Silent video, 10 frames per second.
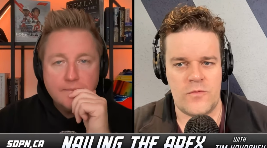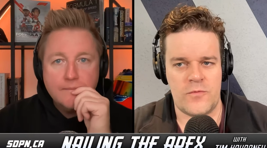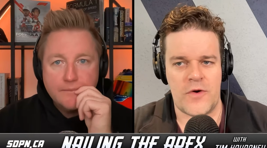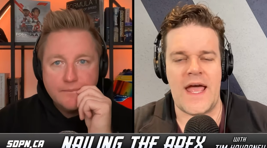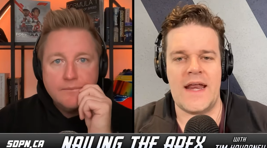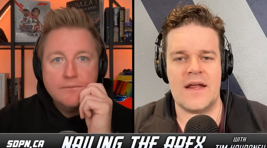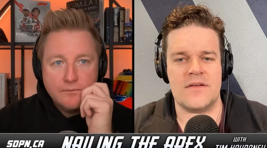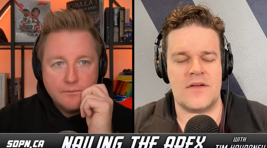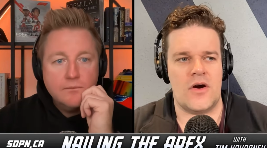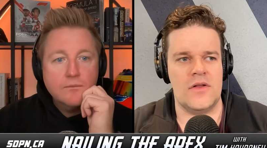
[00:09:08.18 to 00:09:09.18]

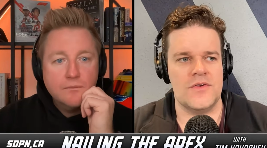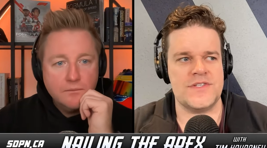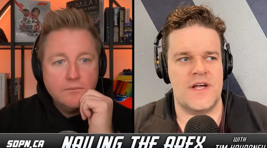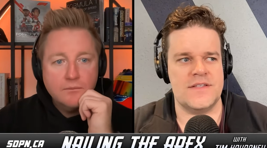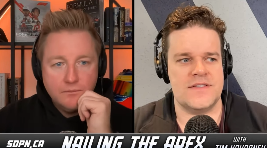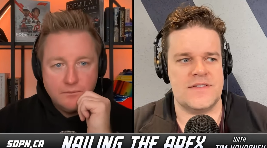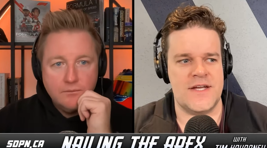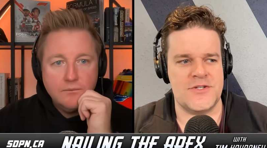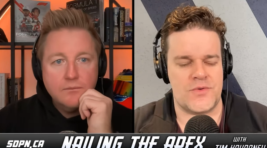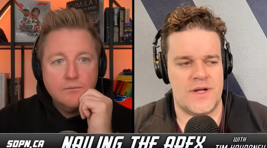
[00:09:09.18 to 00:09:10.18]
Speaker 1: forgetting Carlos Sainz's
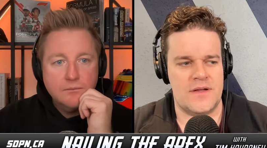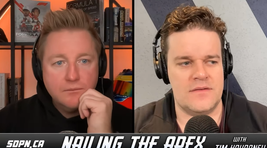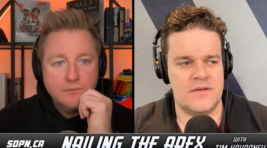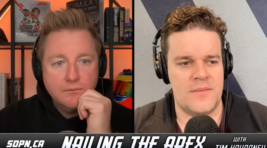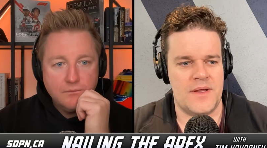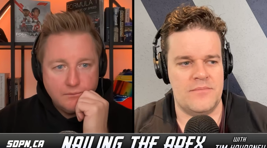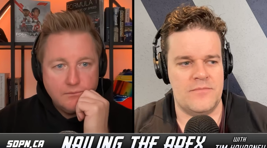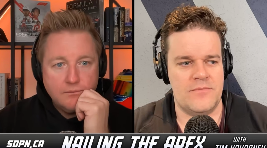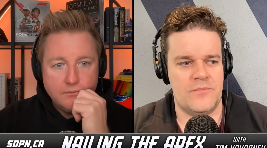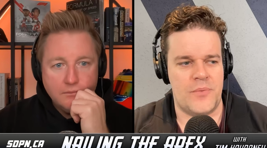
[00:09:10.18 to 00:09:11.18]
injury, I
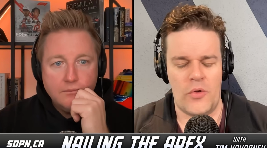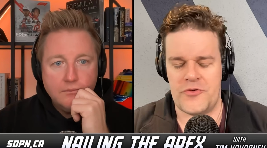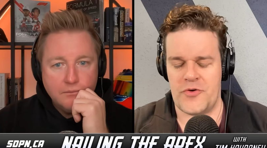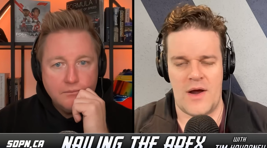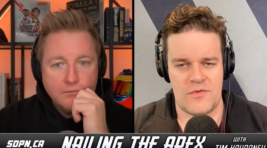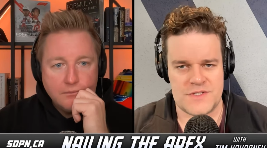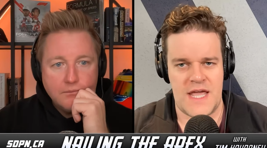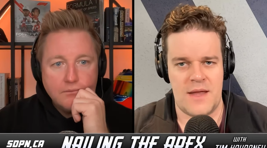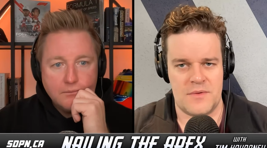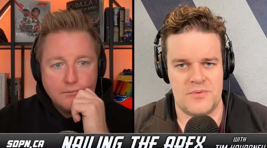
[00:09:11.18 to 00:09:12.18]
mean, both drivers
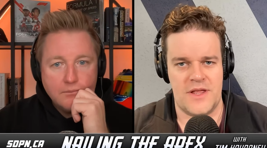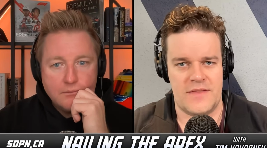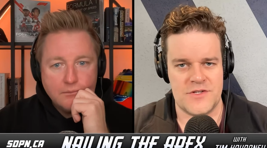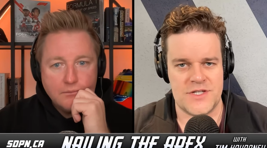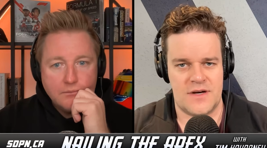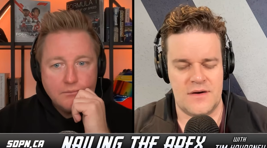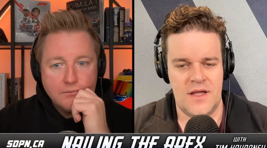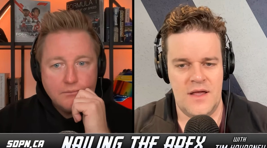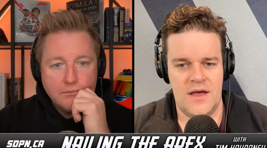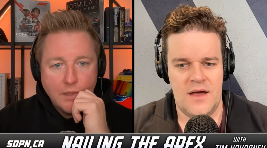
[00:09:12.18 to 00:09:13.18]
came to play this year.
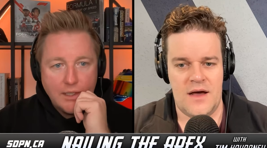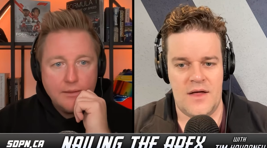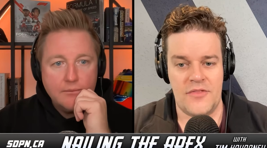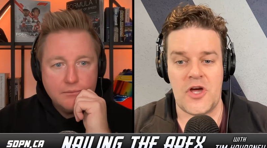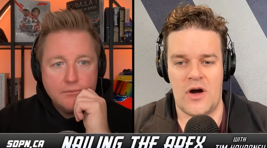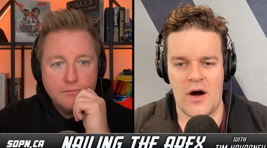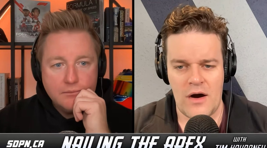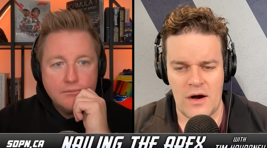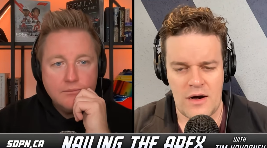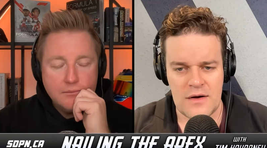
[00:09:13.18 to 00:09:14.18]
Yeah. Uh, the
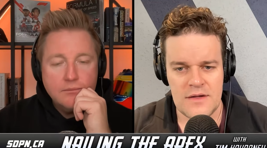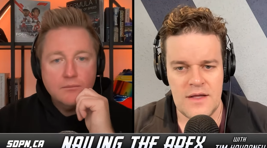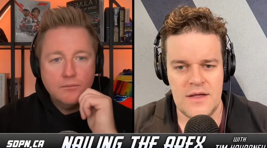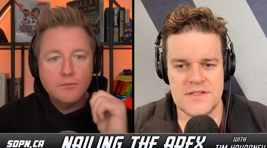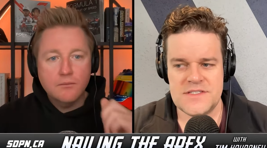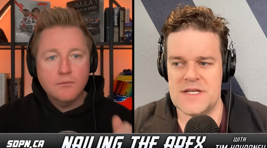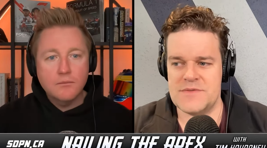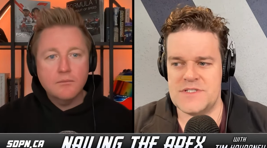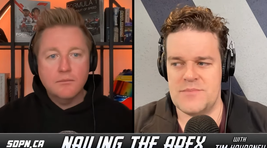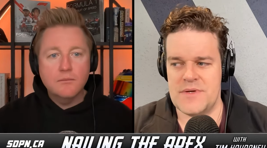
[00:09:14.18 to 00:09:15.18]
car
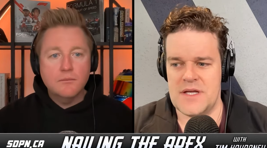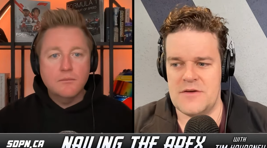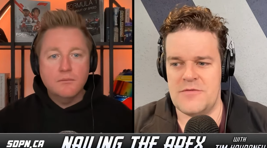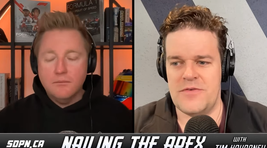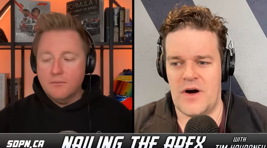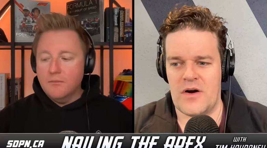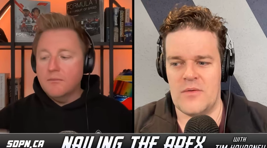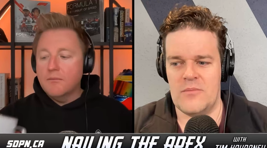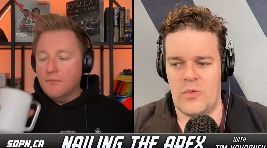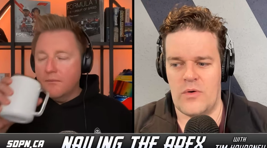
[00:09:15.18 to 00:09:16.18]
seems to be
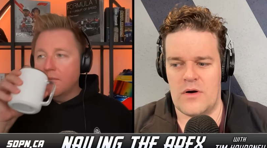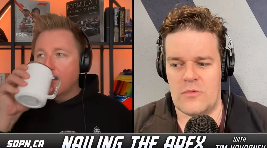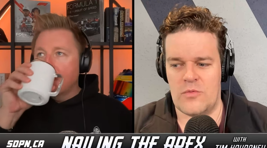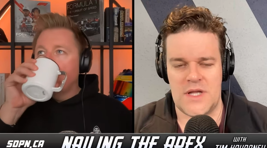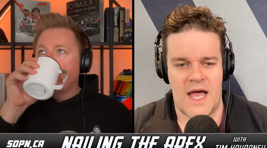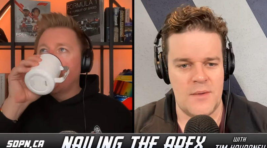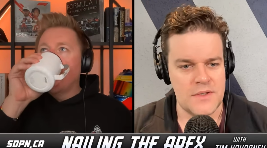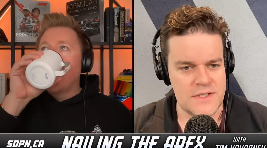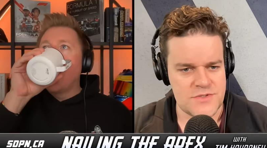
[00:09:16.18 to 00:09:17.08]
far more reliable, at